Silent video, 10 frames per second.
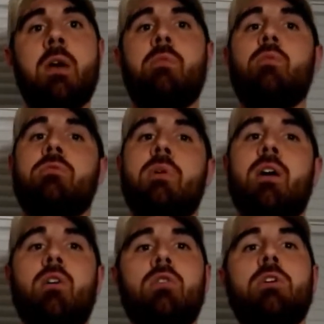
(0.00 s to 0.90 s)
but with
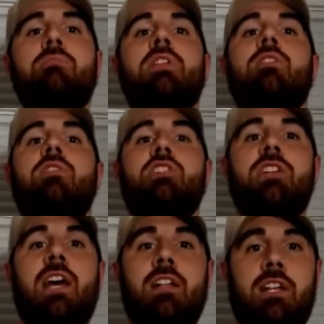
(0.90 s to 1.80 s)
my own complete
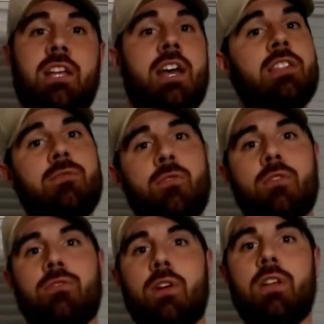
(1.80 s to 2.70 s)
originality at the
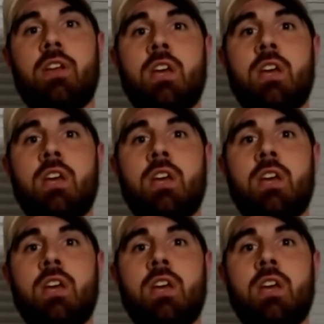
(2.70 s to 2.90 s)
forefront.